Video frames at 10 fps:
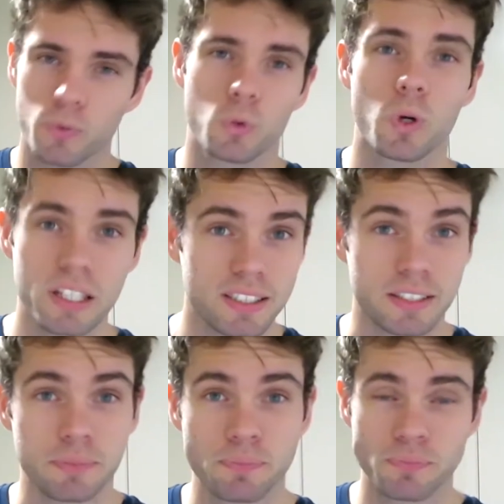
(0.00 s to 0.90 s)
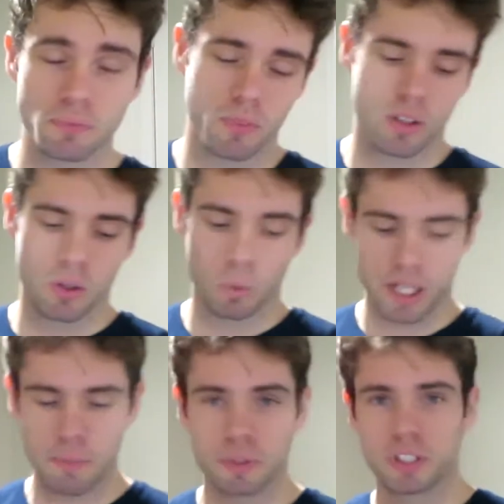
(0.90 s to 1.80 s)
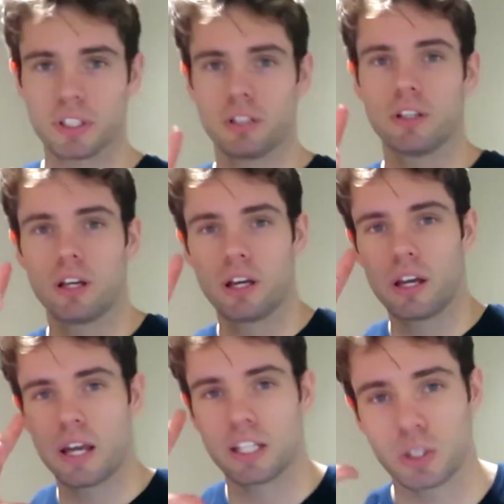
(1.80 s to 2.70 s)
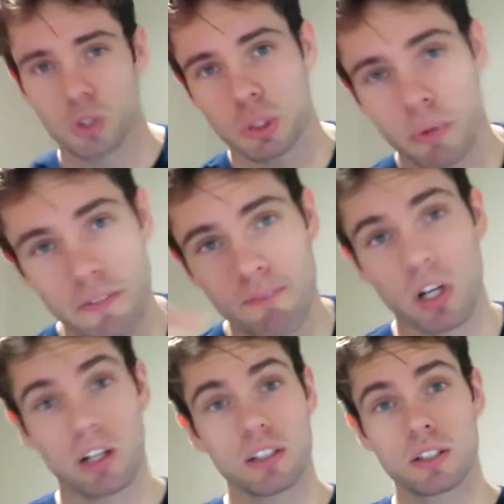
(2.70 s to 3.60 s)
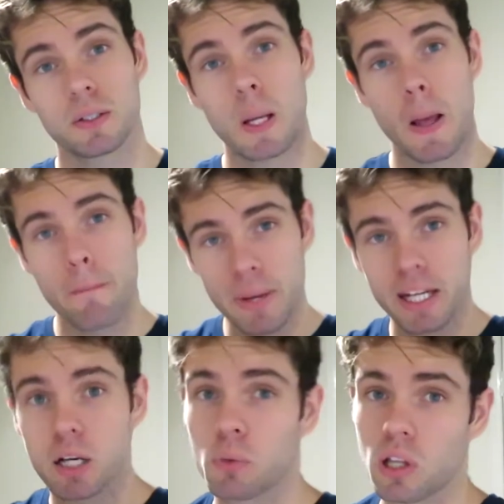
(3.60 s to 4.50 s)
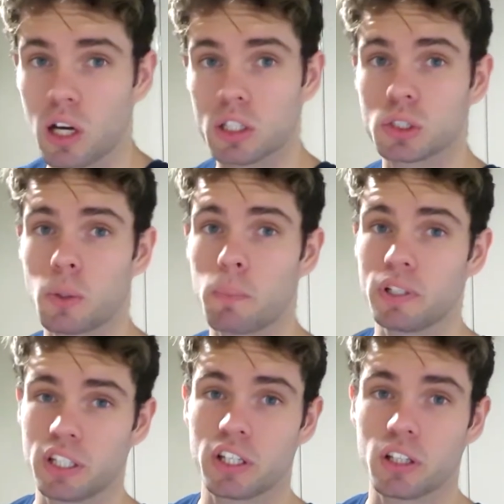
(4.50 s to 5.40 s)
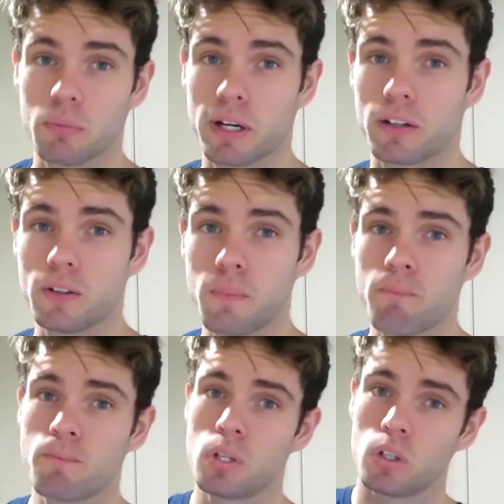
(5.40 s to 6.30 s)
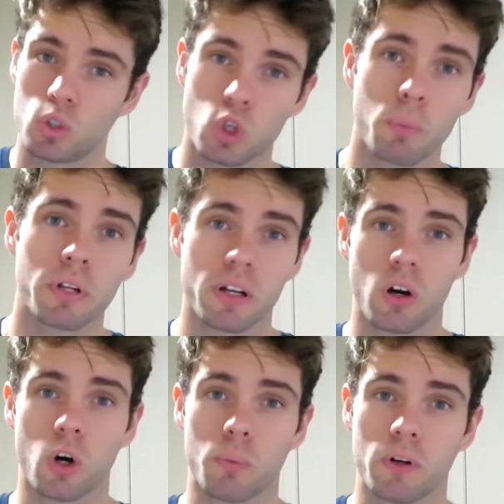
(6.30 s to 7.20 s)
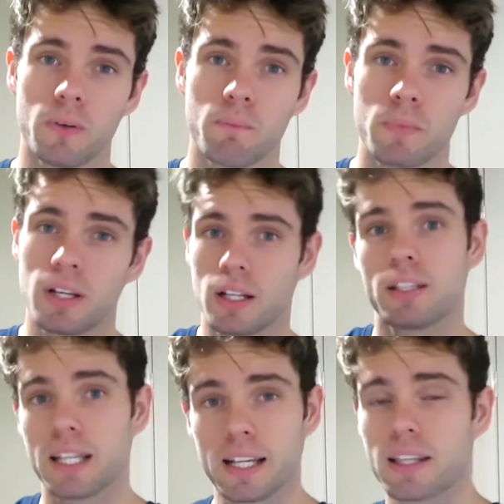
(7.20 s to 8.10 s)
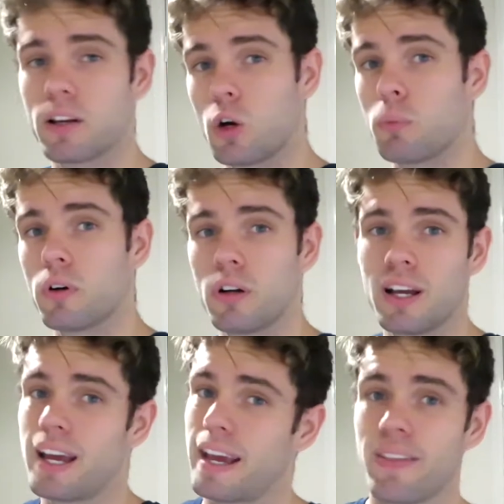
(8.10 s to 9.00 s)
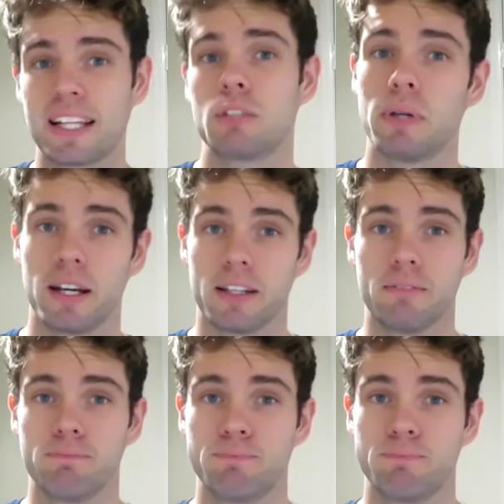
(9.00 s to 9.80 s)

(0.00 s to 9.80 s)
Crazy. What happens here is it'll spin past, pick up large particulate matter, drop it in a hopper, take that hopper, and that's about it